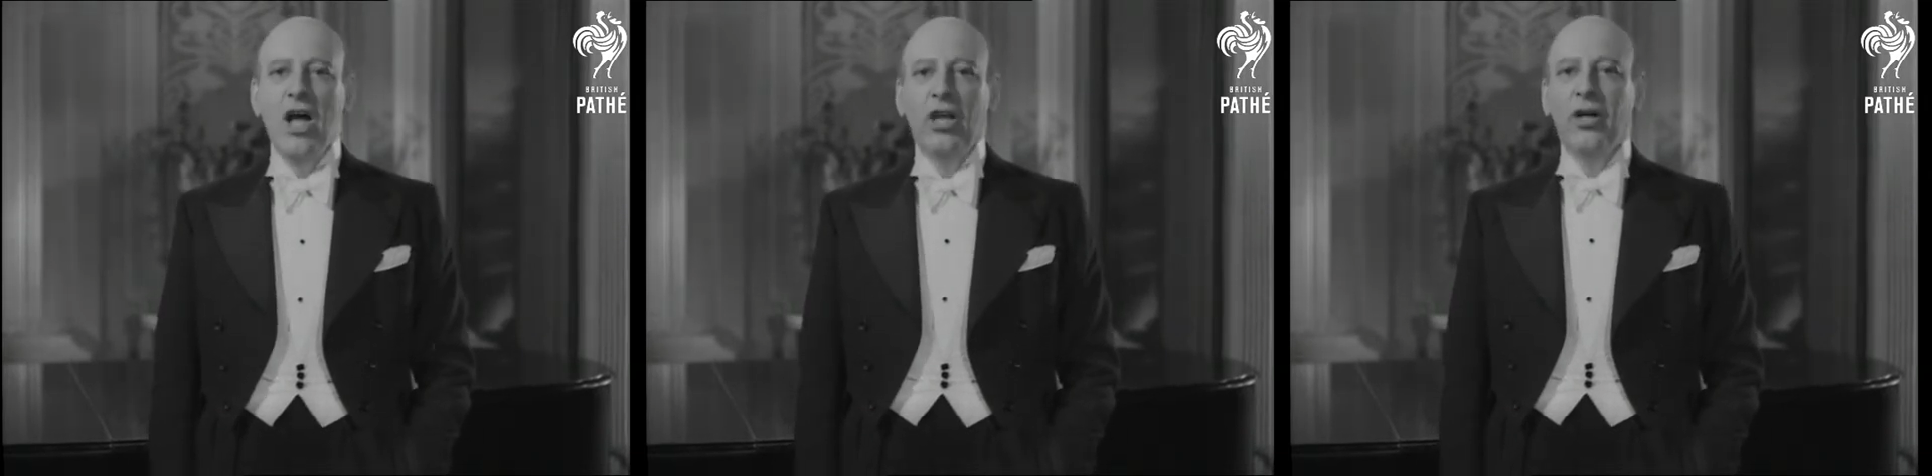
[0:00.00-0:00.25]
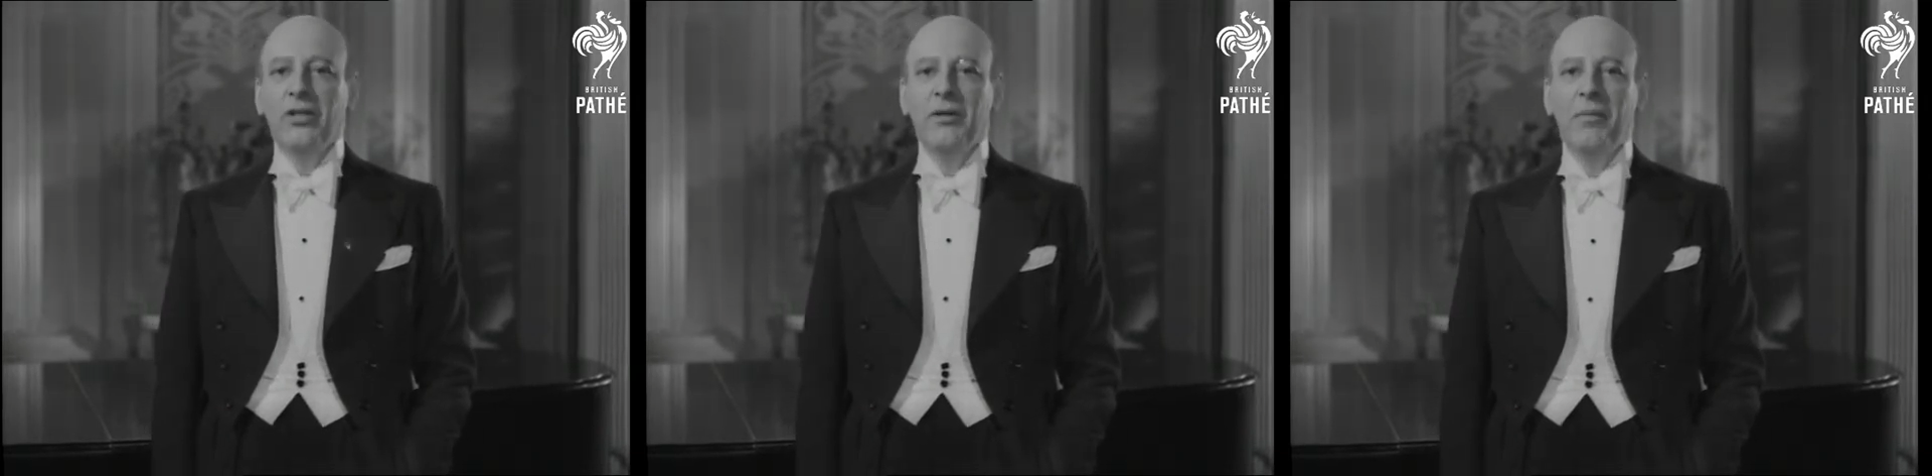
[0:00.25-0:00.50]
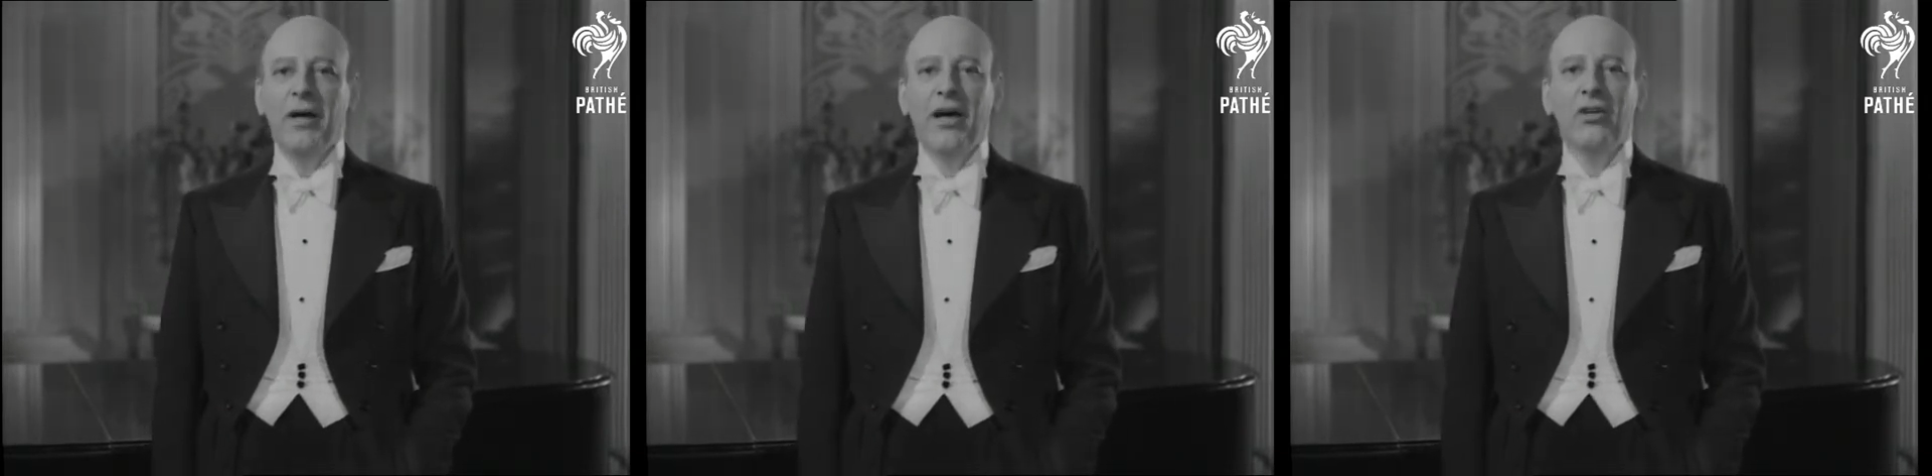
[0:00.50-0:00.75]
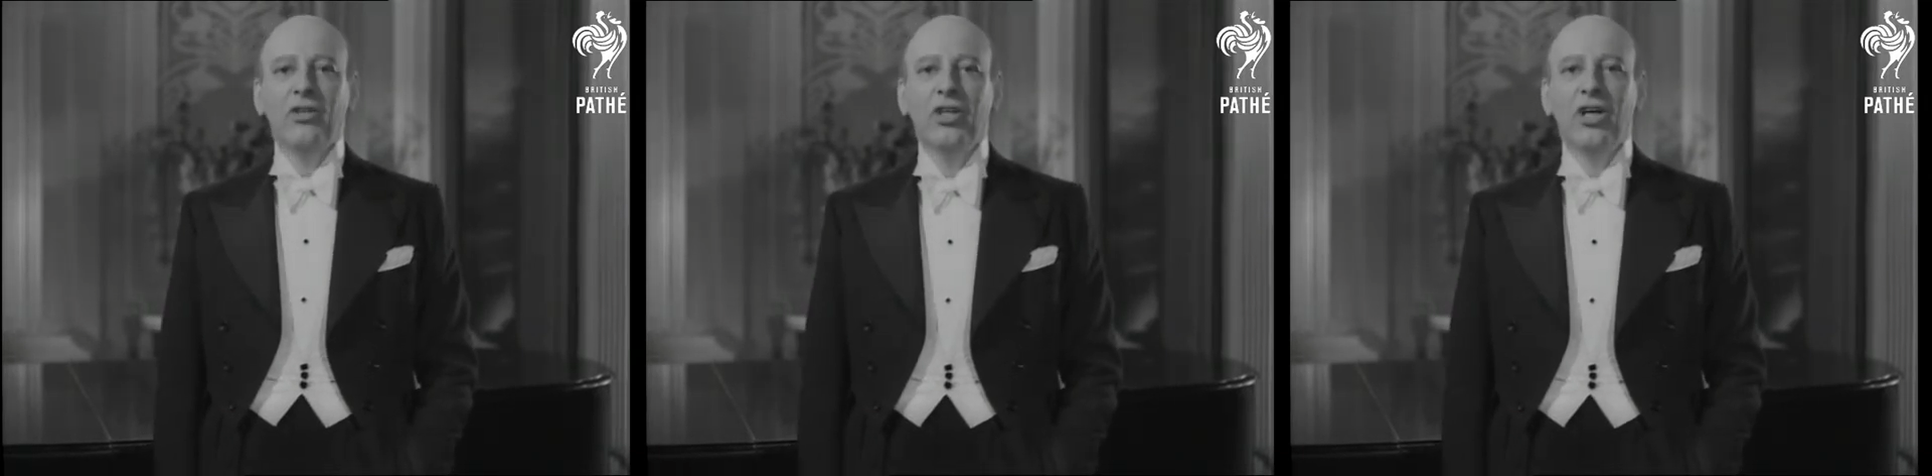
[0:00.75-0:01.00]
not
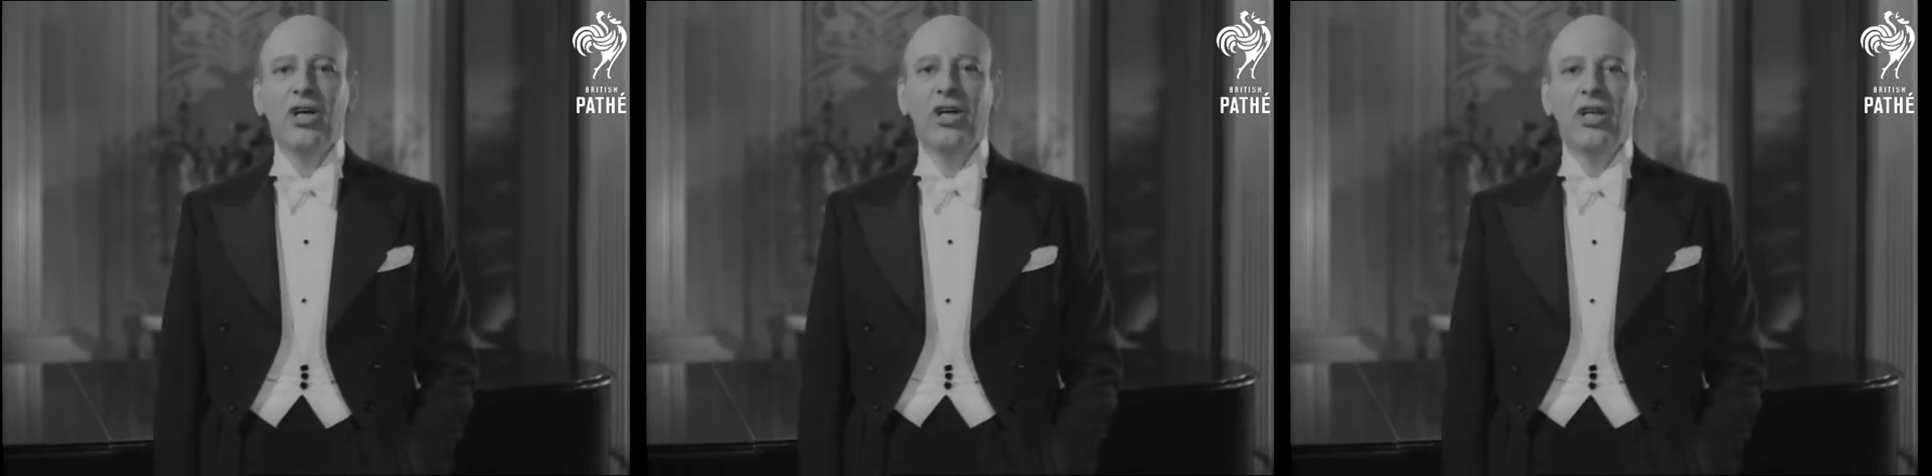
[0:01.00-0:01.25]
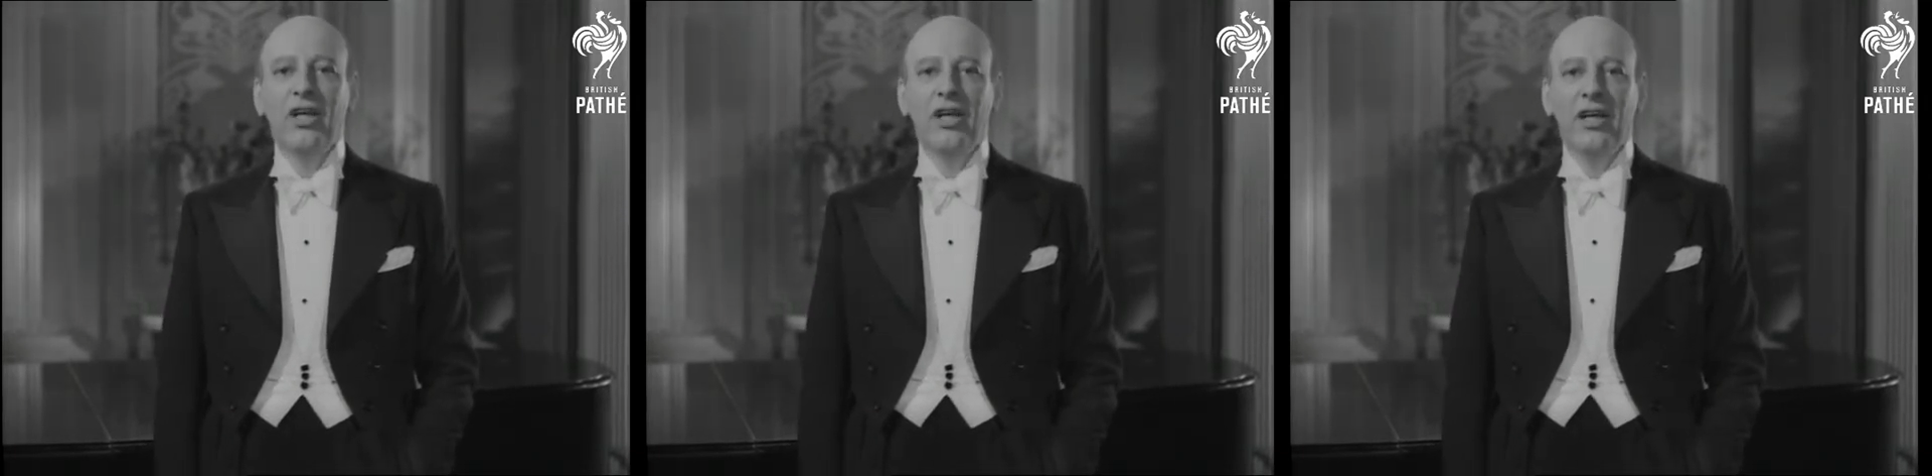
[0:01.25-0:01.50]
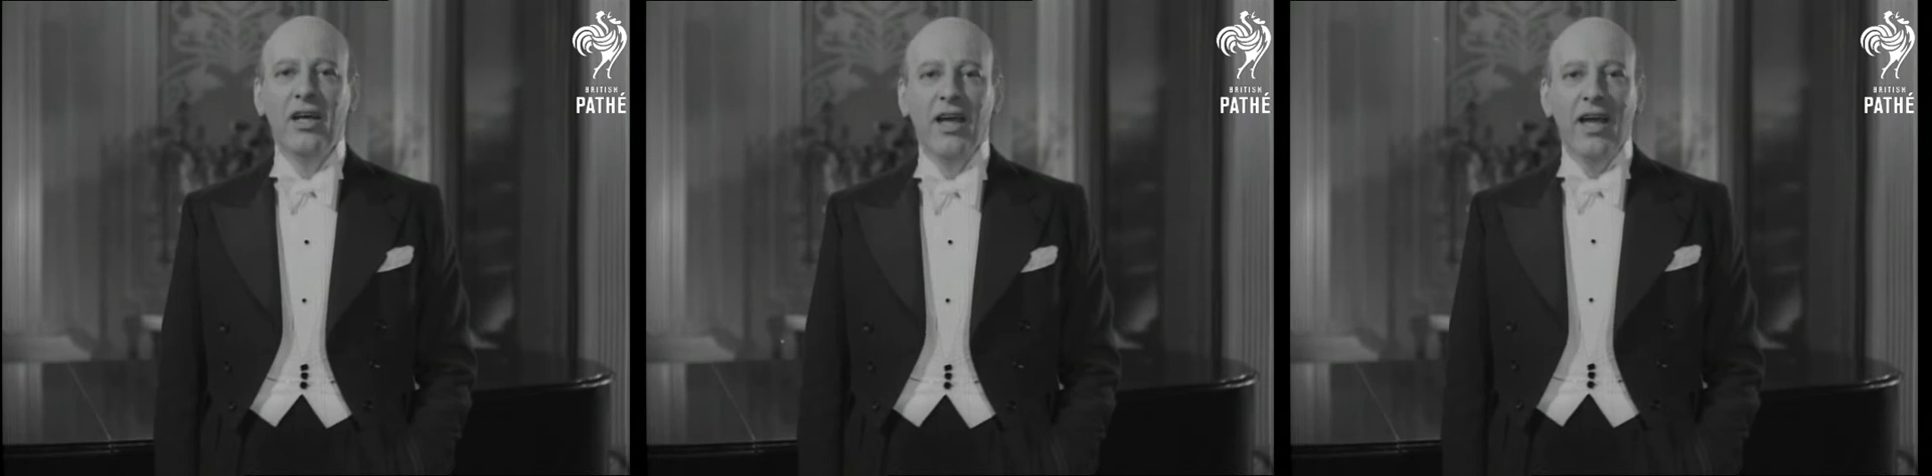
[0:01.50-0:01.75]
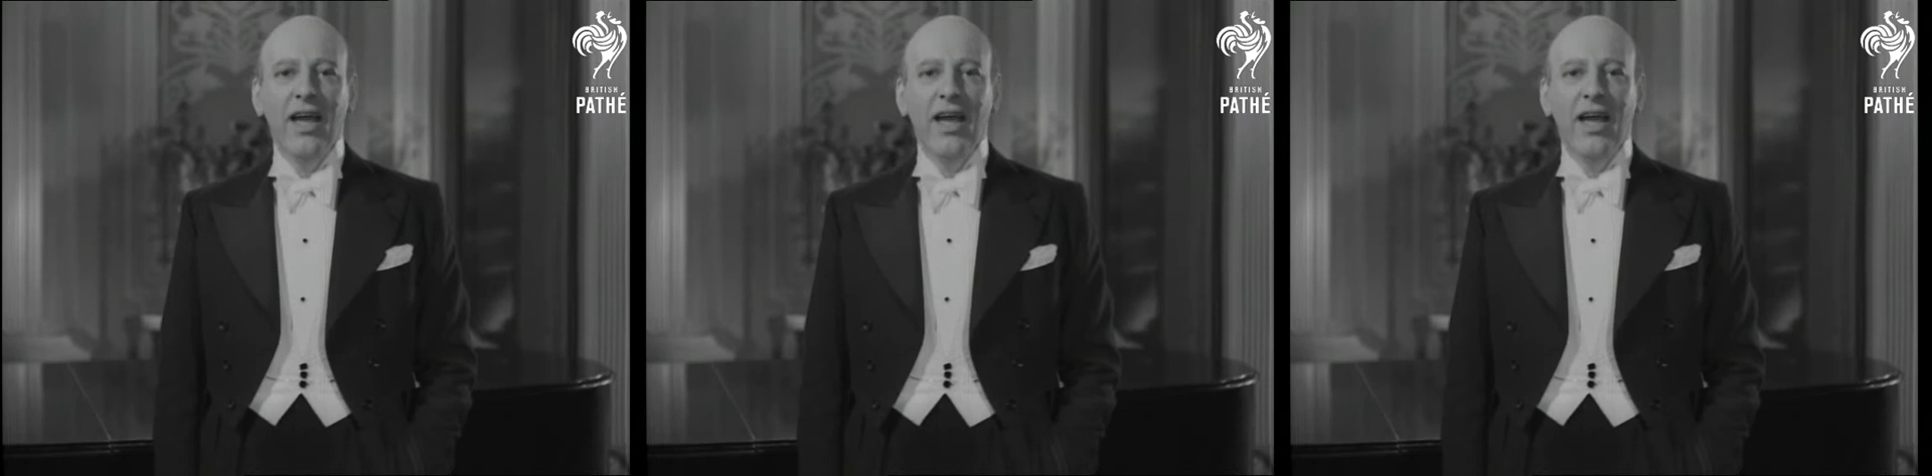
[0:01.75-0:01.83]
about Goering,